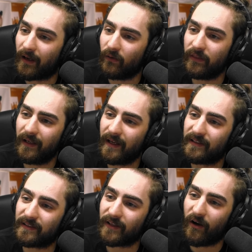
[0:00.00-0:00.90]
don't think I
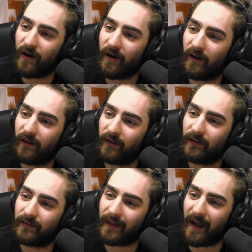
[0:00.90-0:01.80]
saw
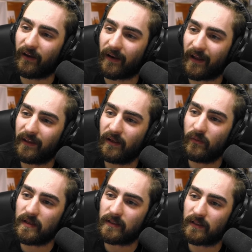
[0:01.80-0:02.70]
Dahyun, I think it
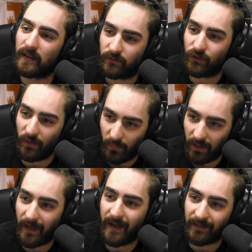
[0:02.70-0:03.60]
was
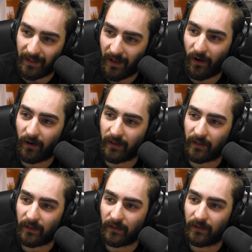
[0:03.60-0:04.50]
AAA and
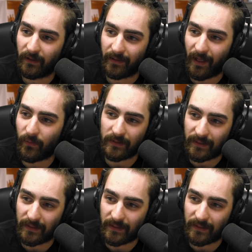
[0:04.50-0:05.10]
KRE, and that was